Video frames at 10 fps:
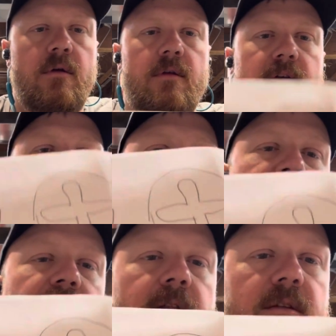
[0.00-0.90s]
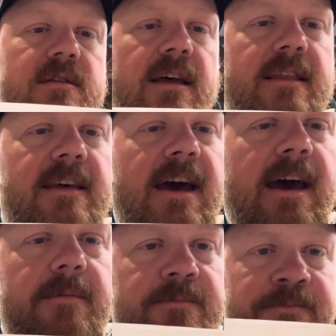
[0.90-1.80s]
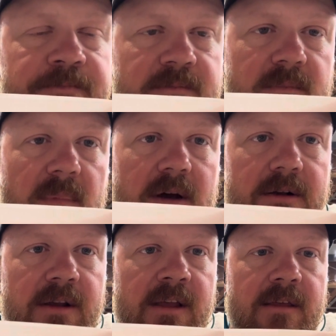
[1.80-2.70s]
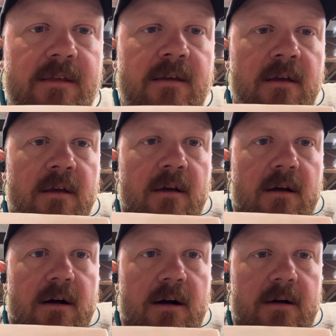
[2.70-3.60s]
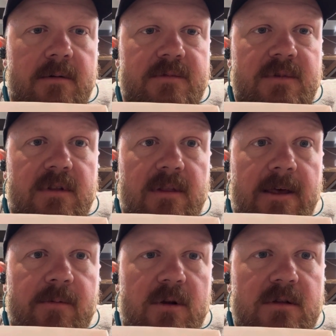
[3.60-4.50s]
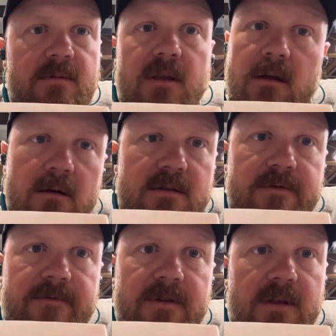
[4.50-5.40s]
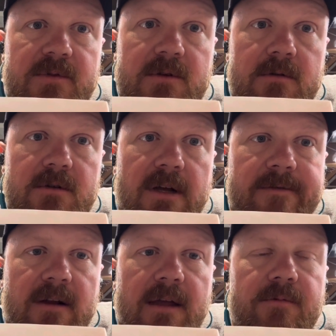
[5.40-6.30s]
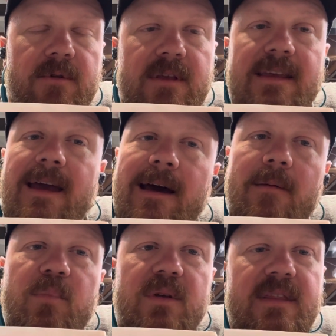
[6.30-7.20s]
kind of looks like that underneath. To the layperson, be like, oh, it's a Phillips screwdriver head. Well, yeah, but